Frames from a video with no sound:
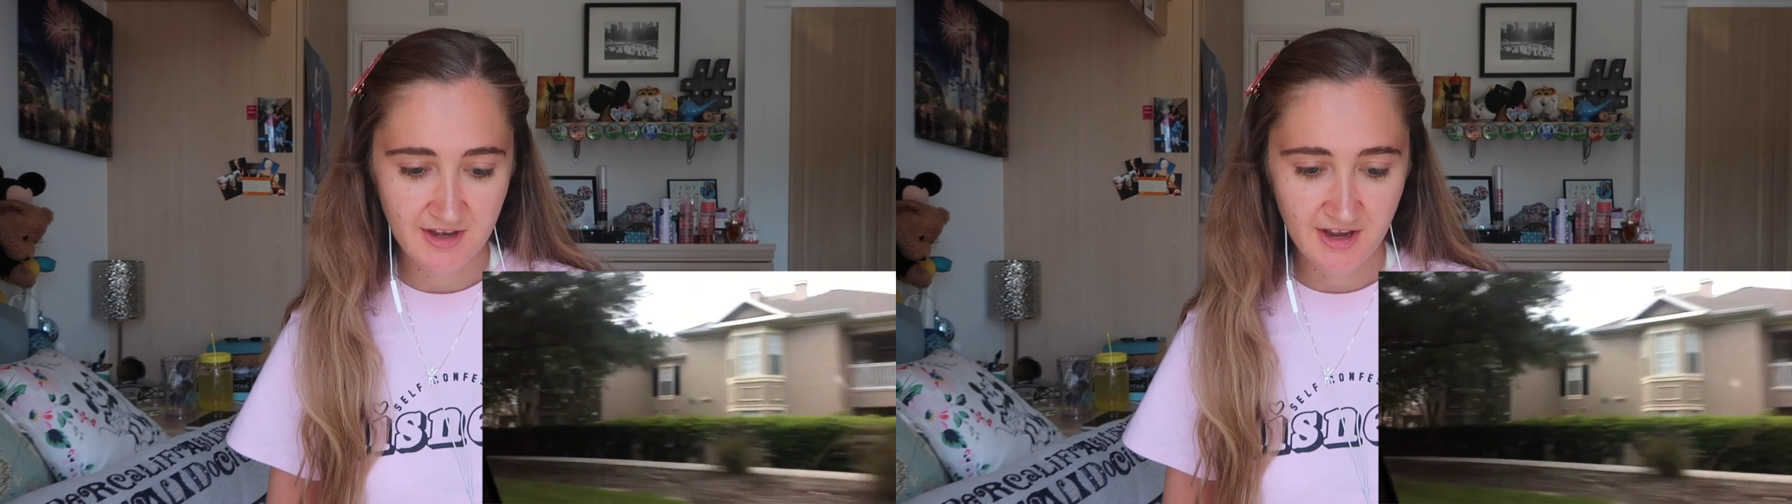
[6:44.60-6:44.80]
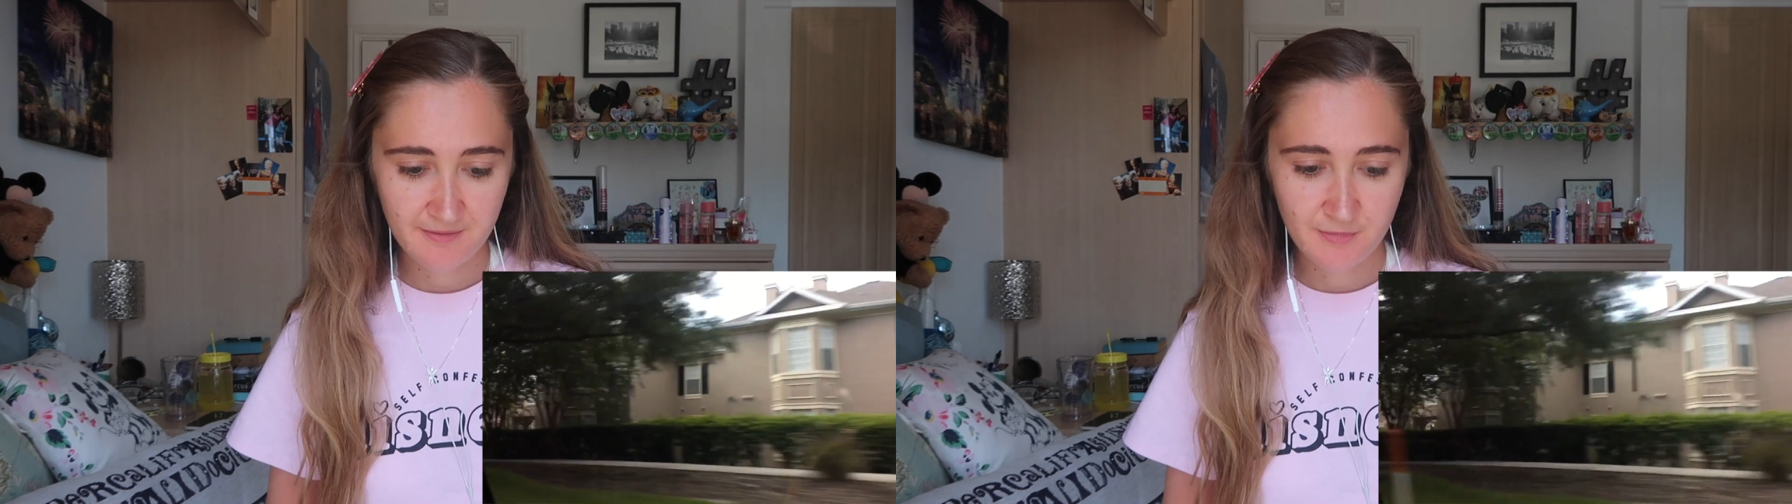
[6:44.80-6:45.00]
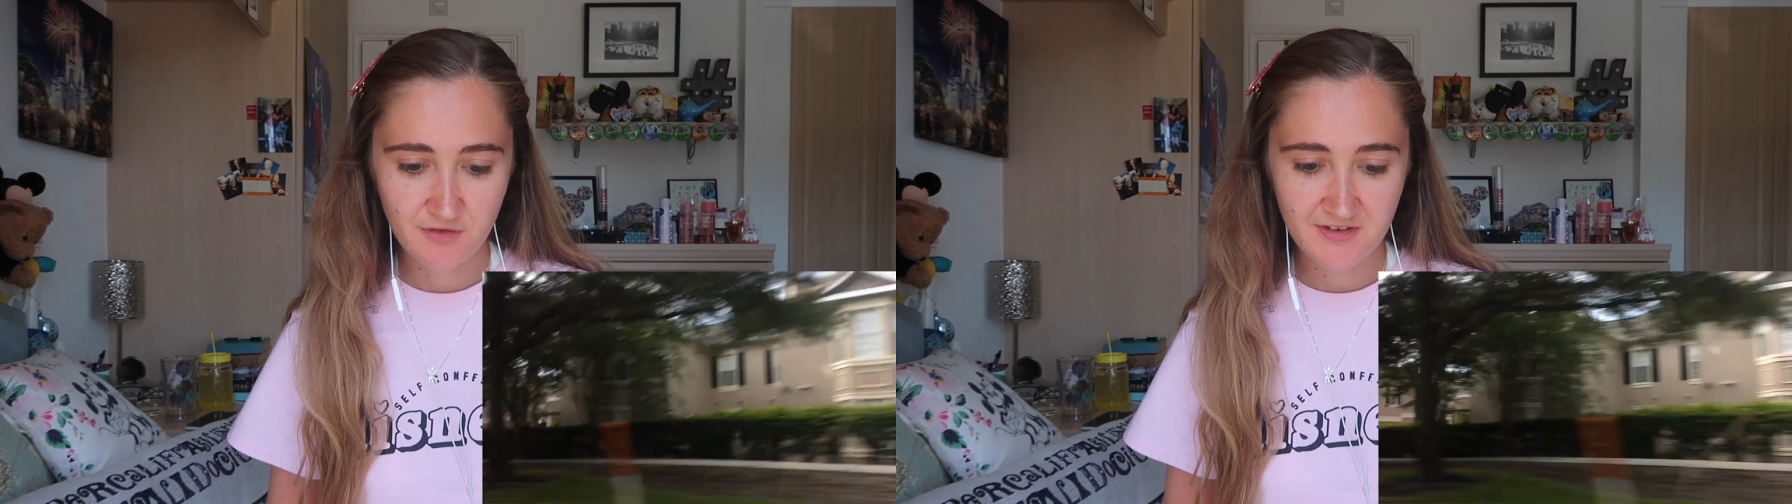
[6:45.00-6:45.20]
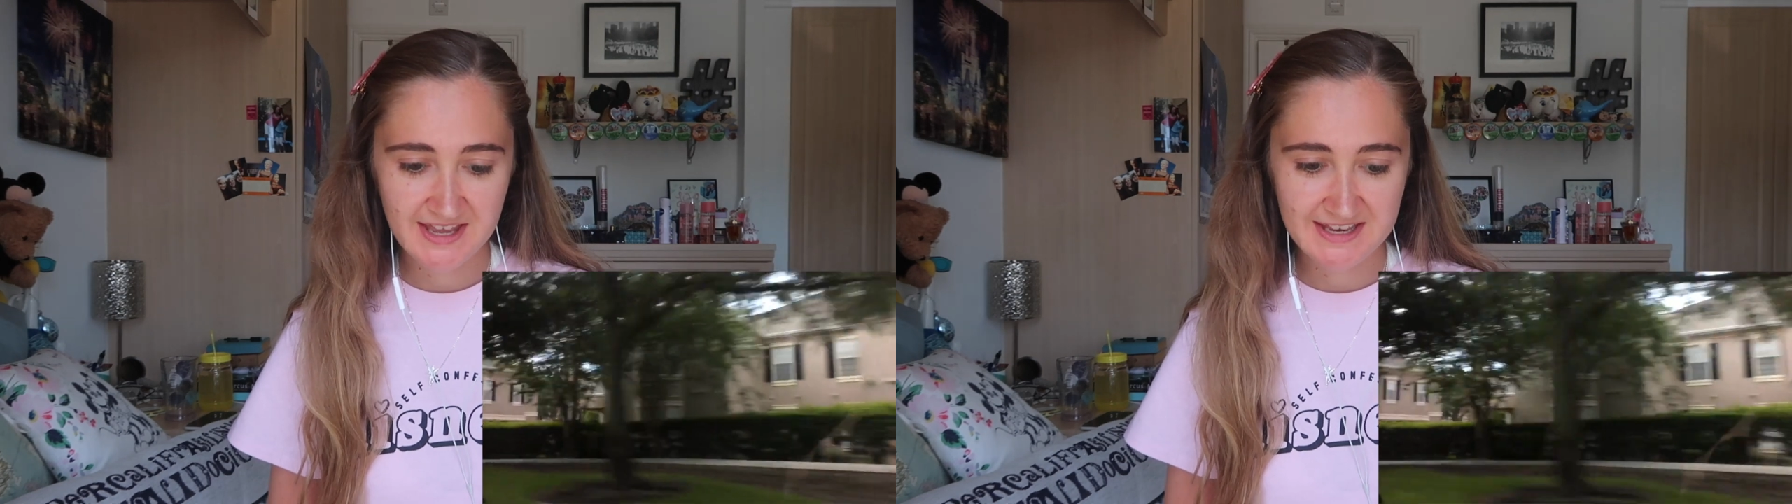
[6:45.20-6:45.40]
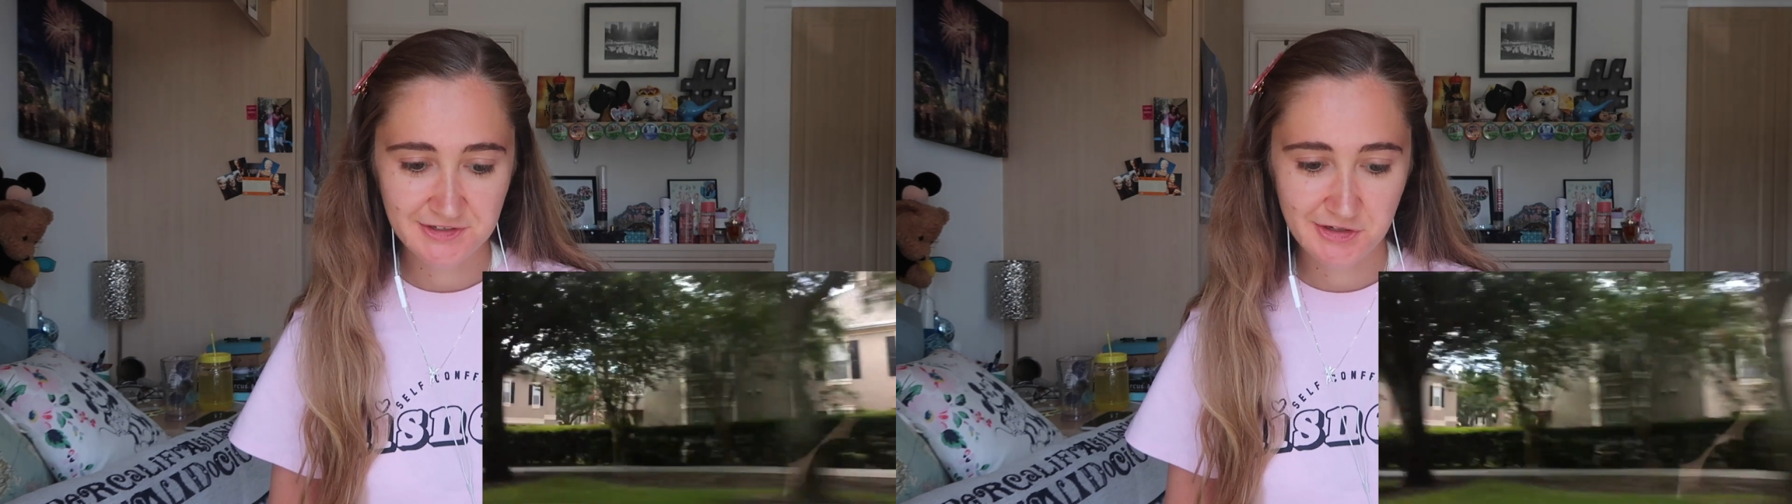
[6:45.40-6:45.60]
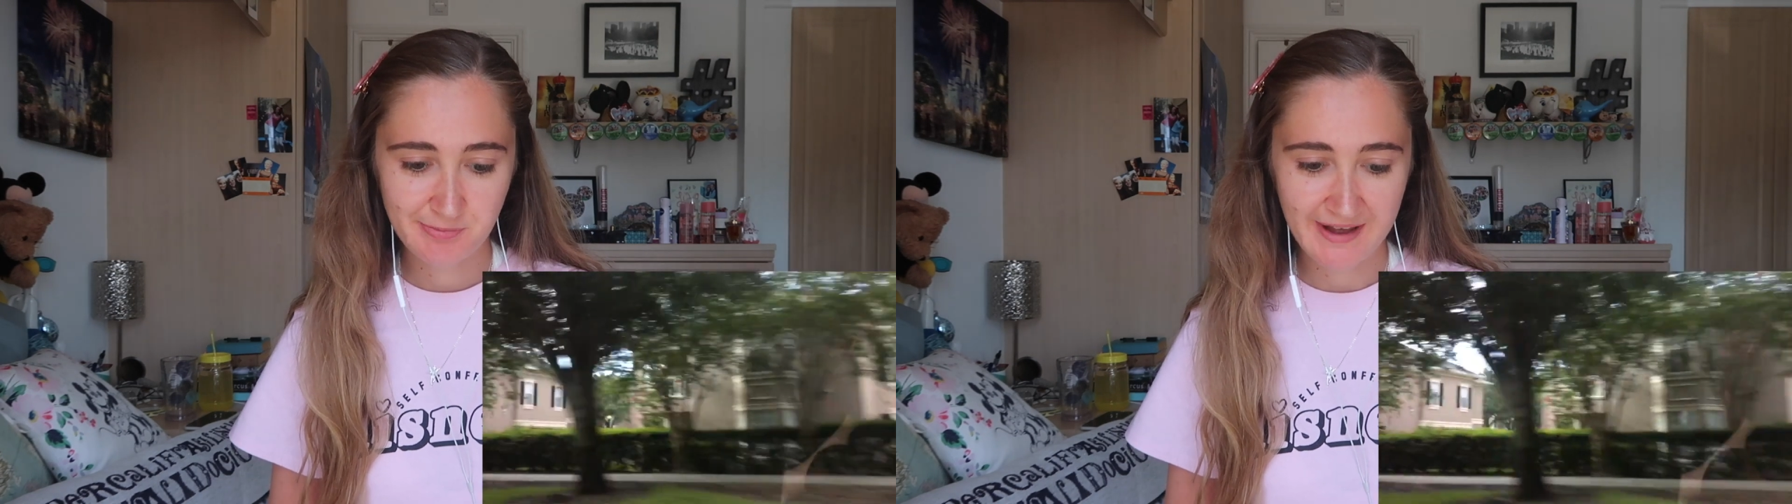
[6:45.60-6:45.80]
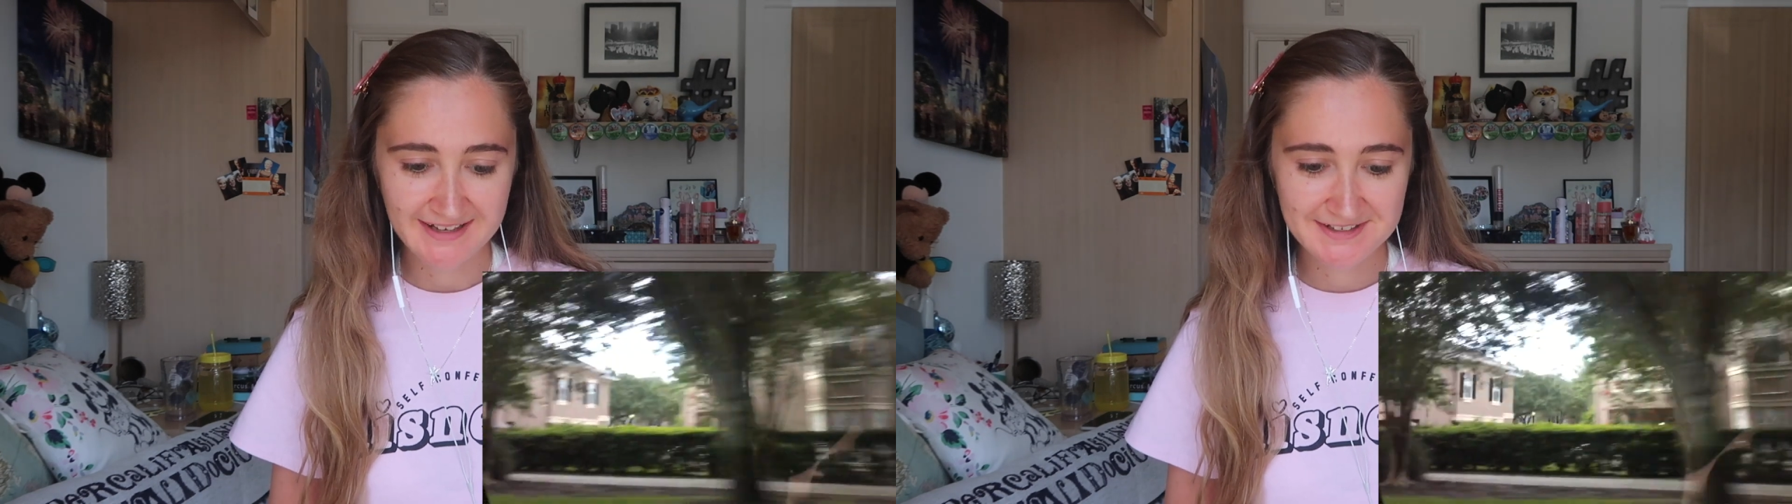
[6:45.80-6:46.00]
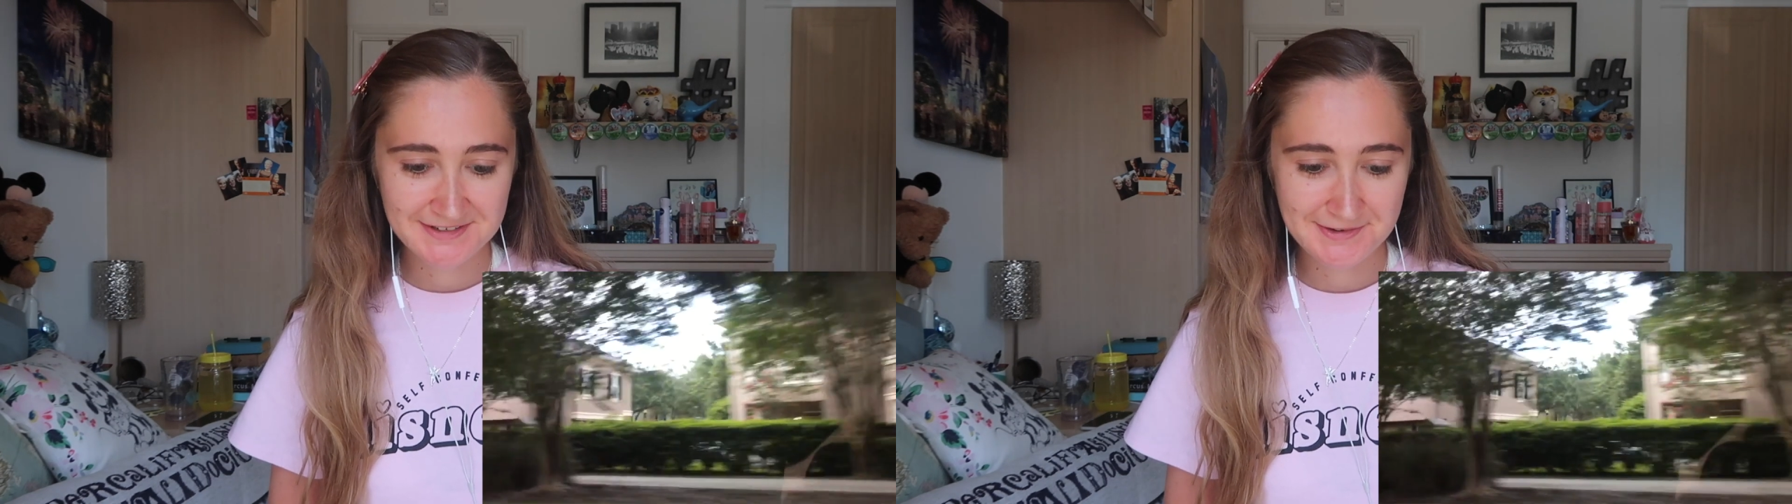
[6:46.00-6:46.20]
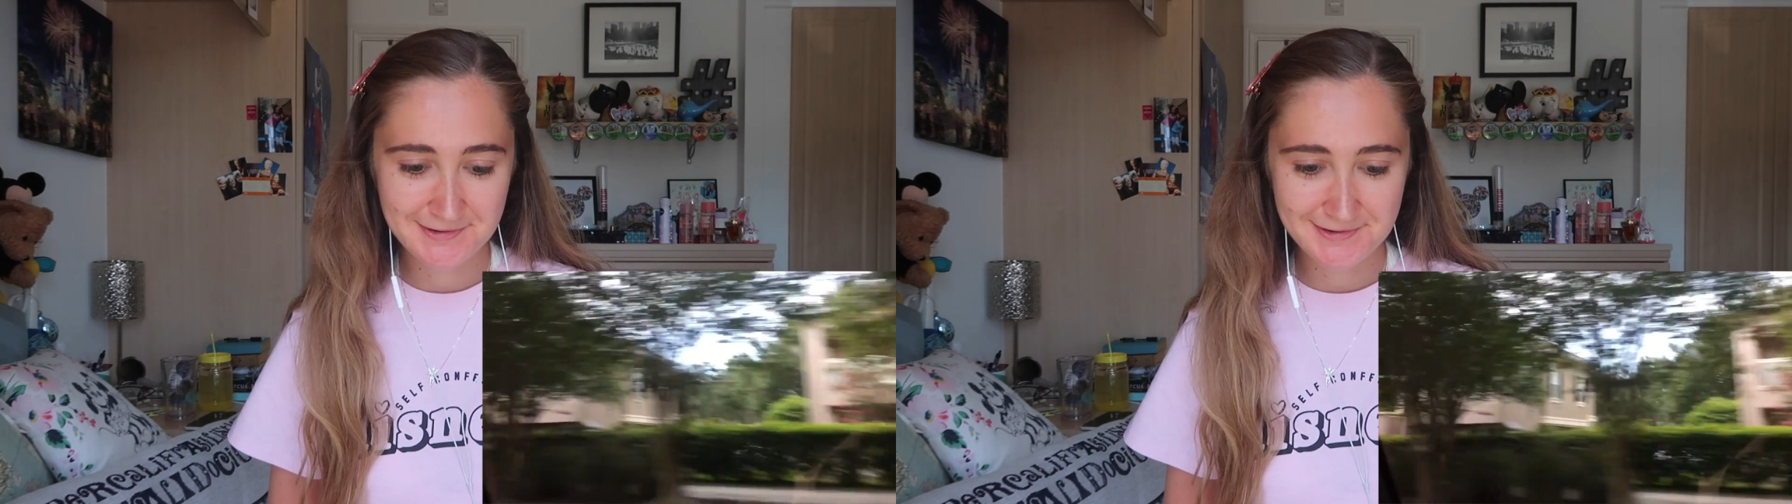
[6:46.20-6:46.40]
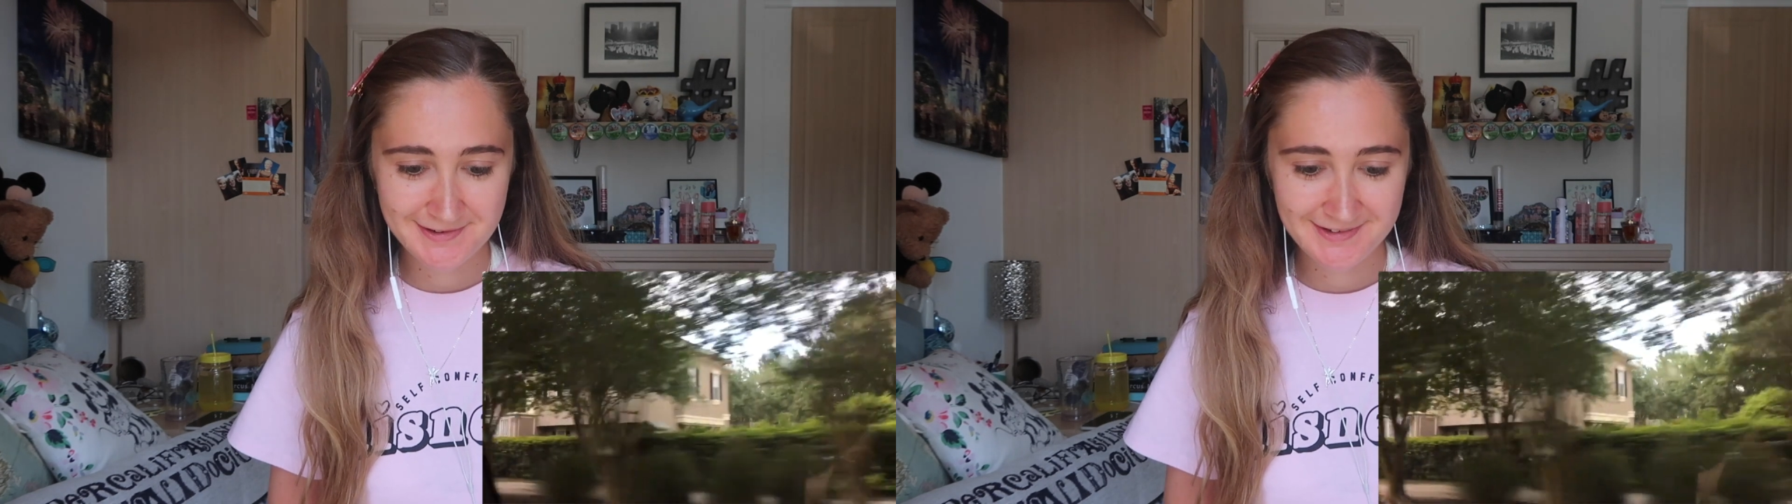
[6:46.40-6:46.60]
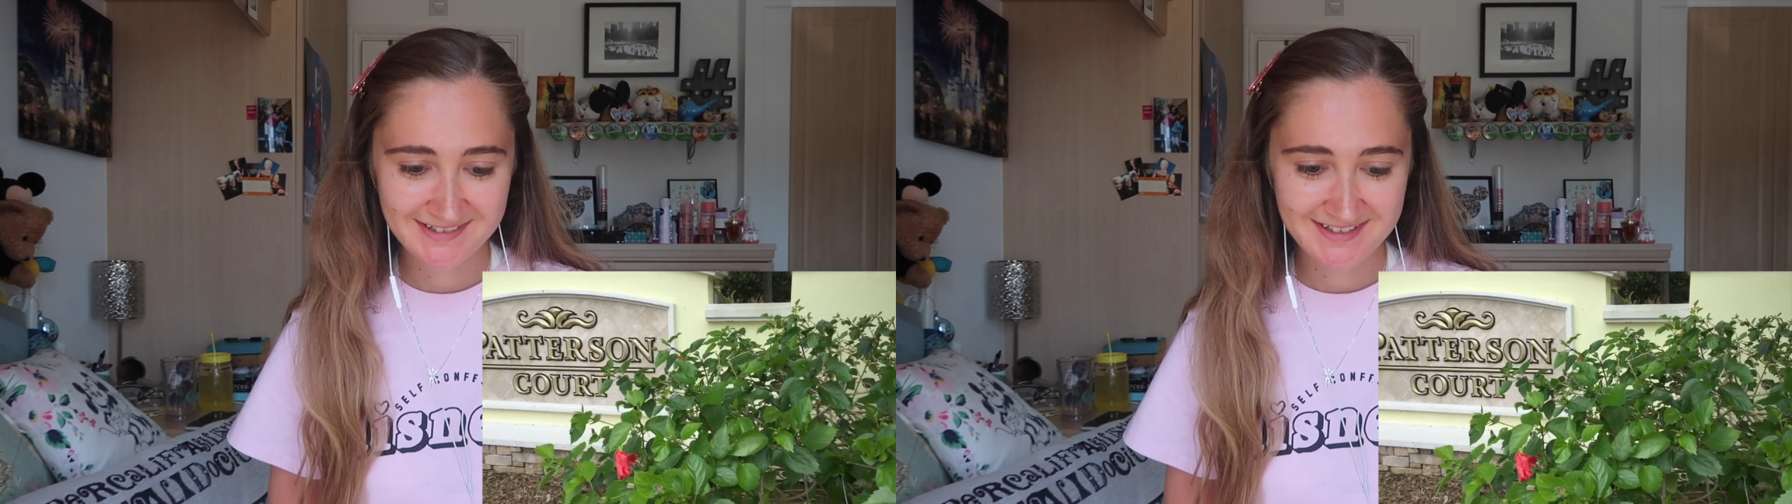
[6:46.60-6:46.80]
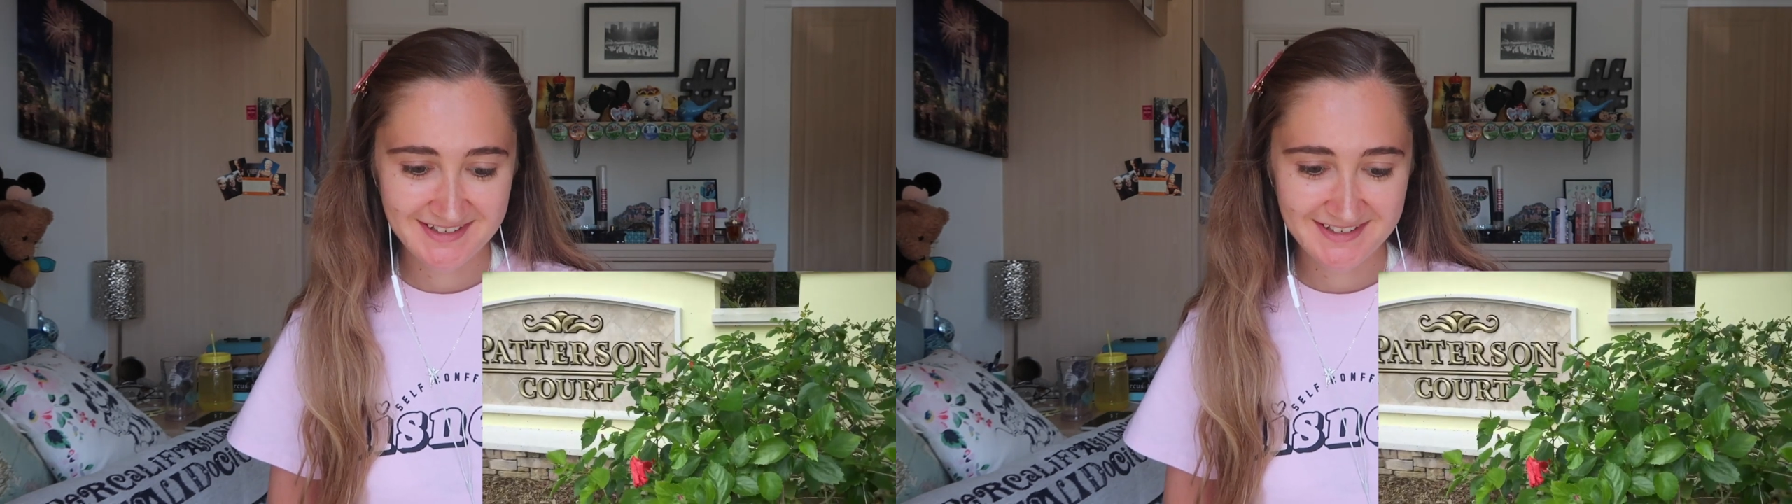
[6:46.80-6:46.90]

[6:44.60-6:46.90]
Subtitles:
go, moving into Patterson Court.